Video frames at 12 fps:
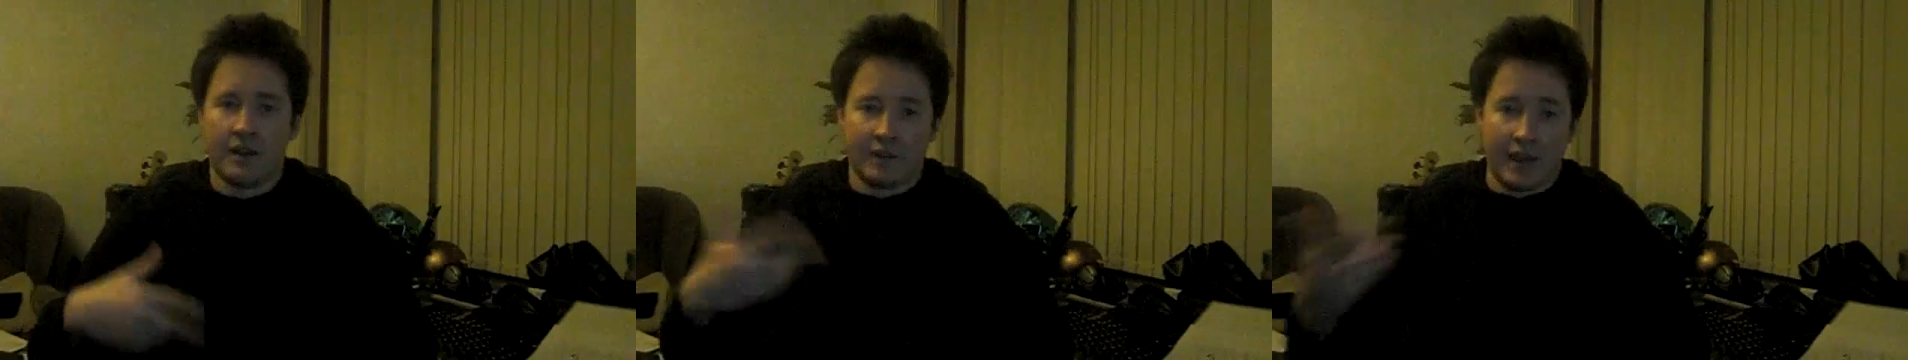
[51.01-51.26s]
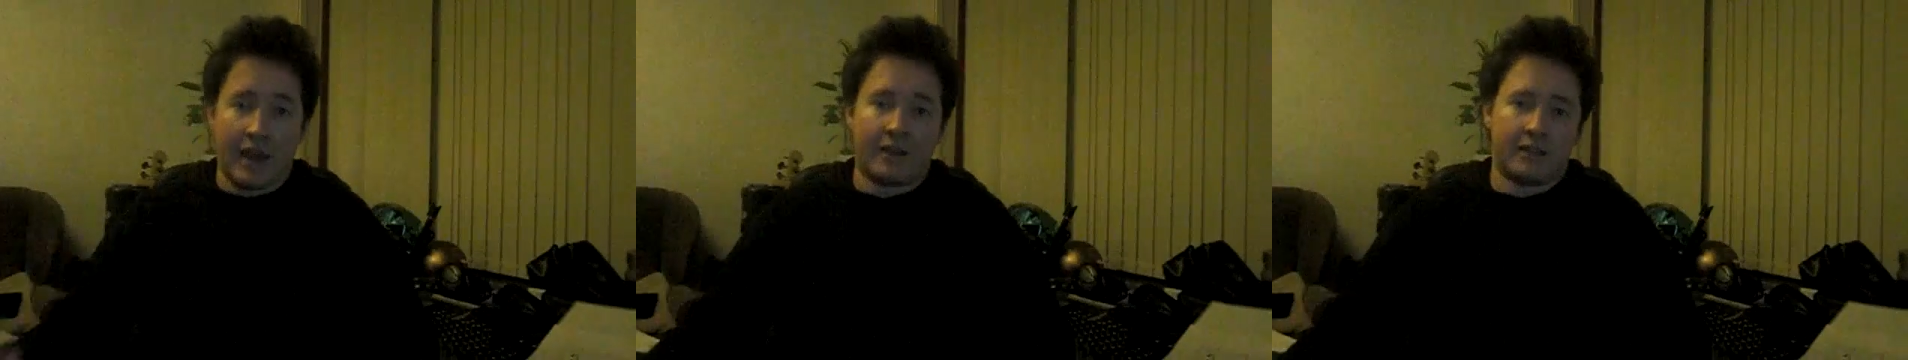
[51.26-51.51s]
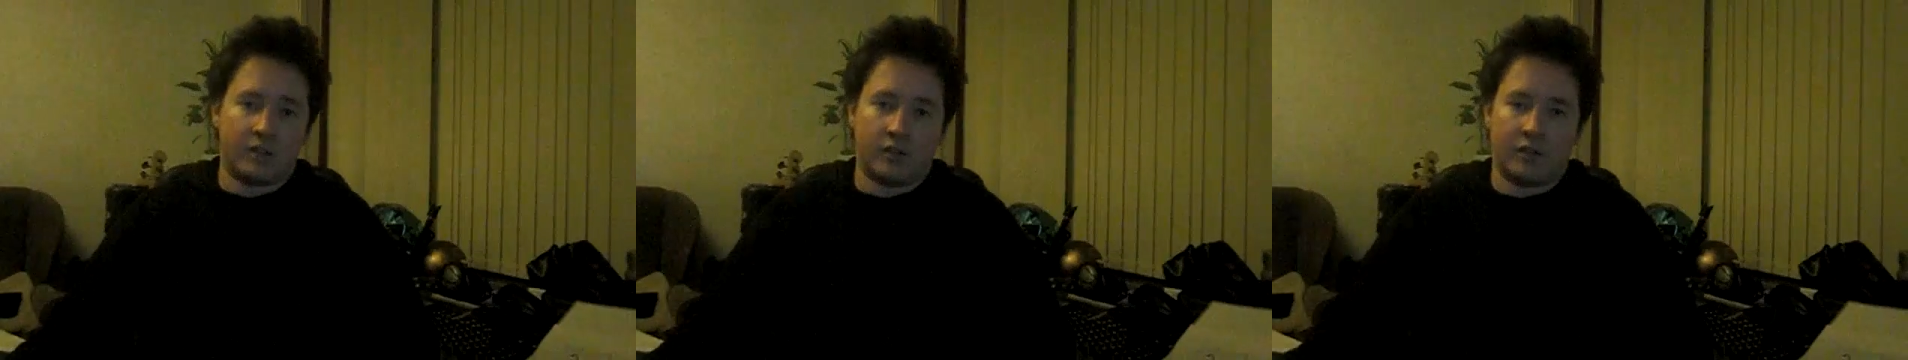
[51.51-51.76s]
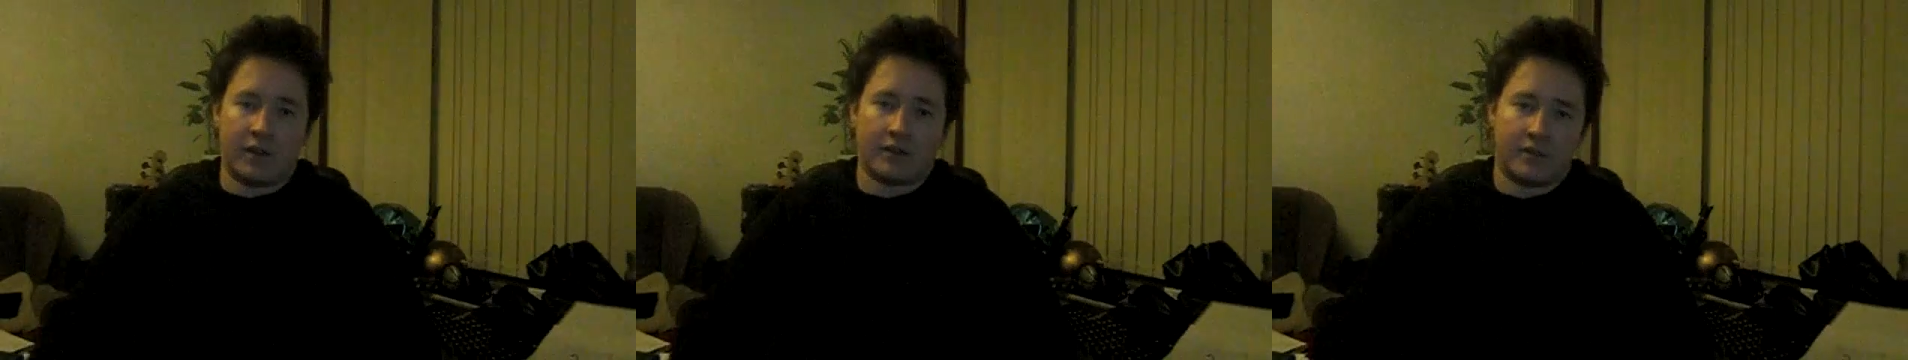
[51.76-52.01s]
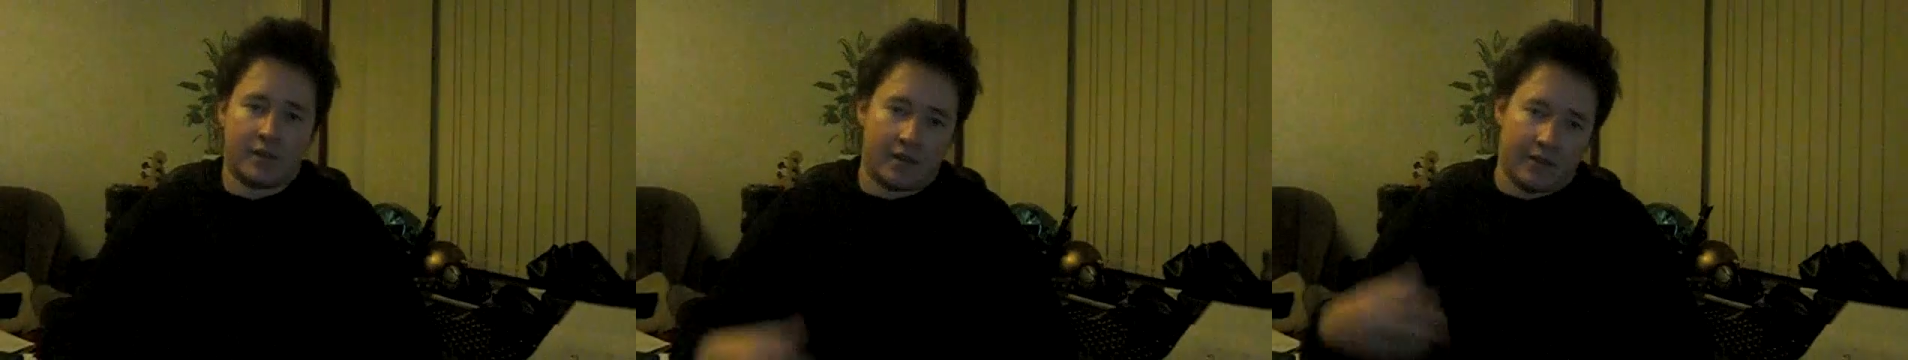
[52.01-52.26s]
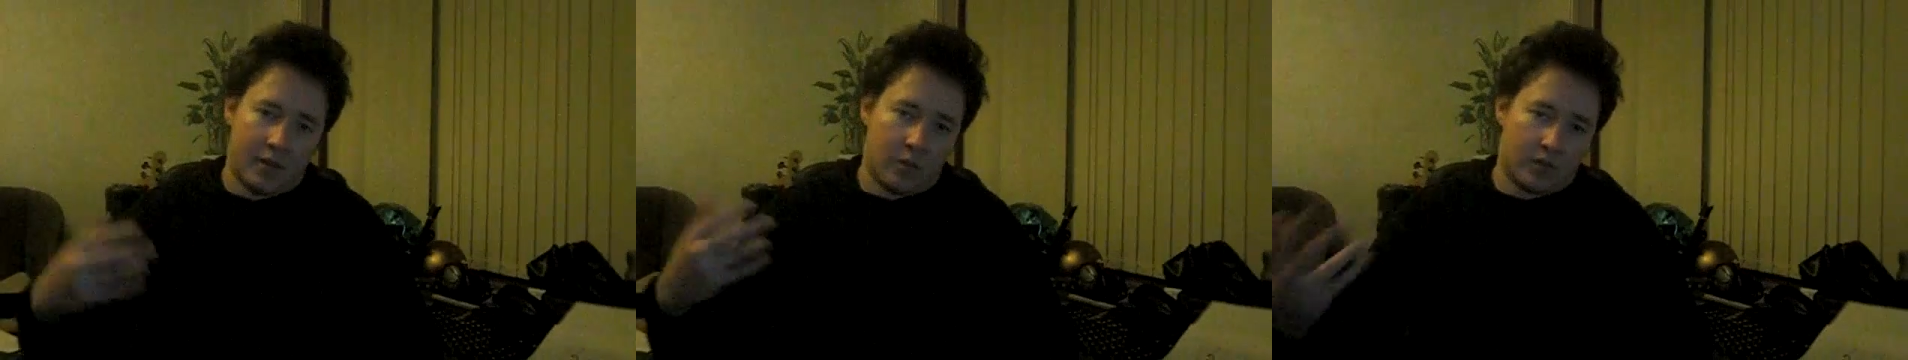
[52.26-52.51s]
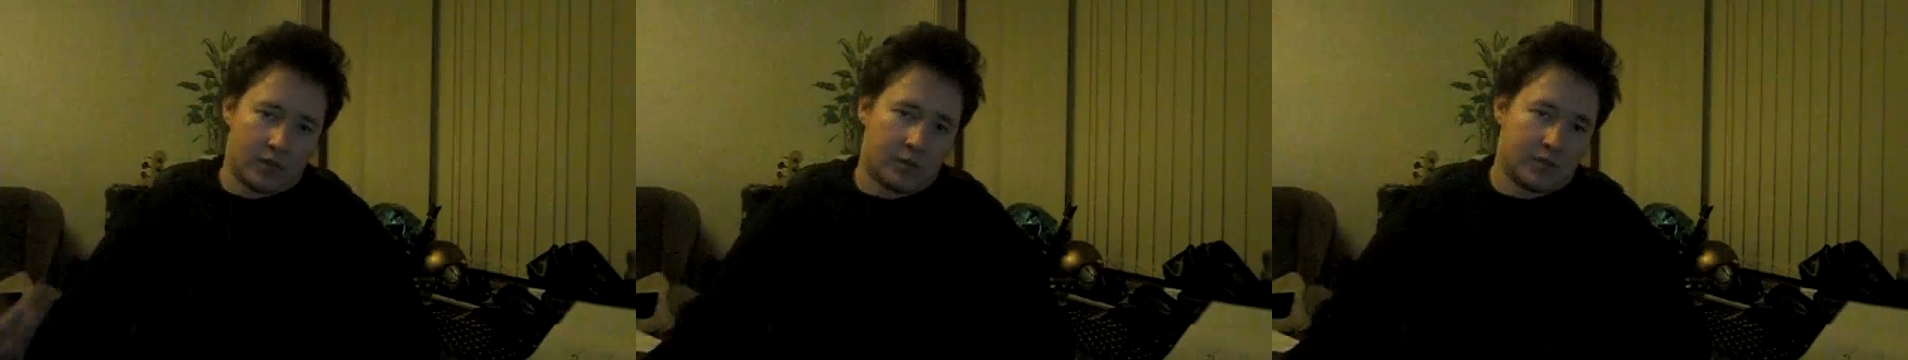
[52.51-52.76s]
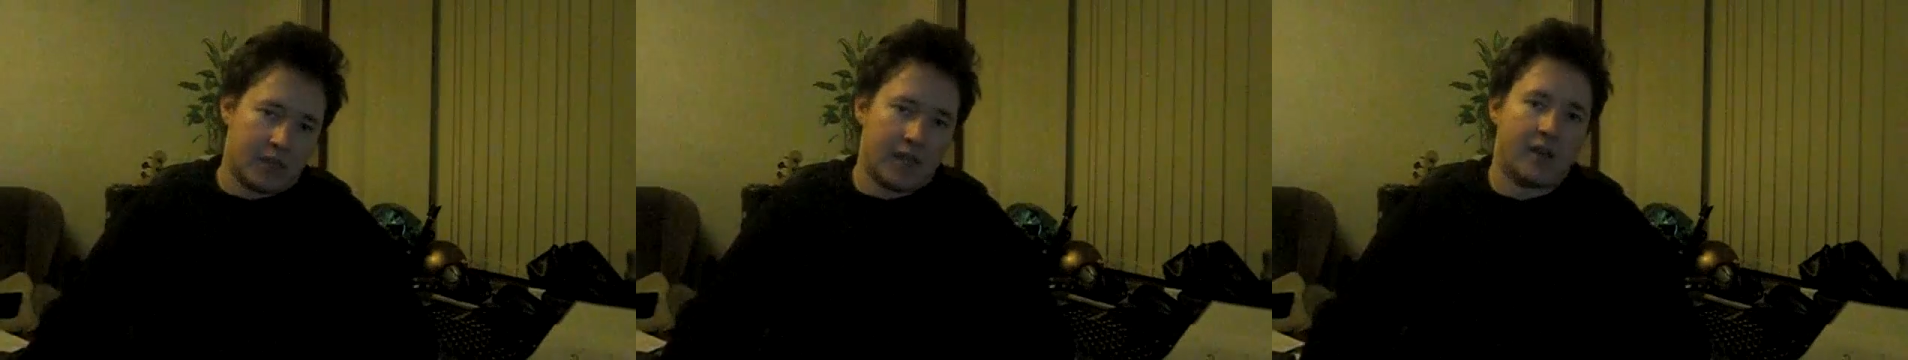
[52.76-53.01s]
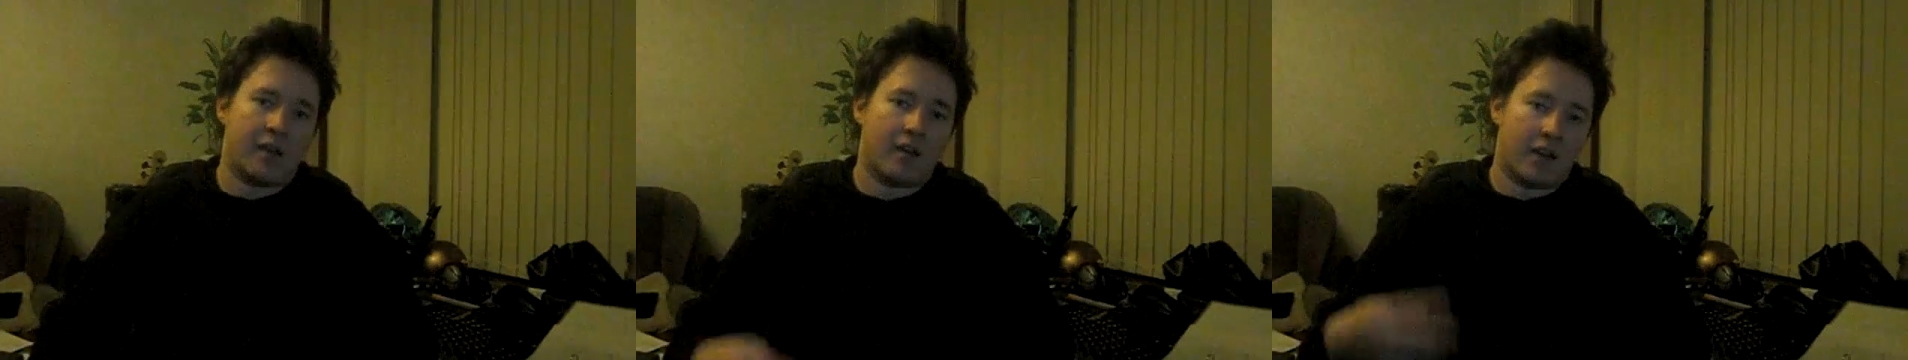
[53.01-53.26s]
get into university, and then once I was there,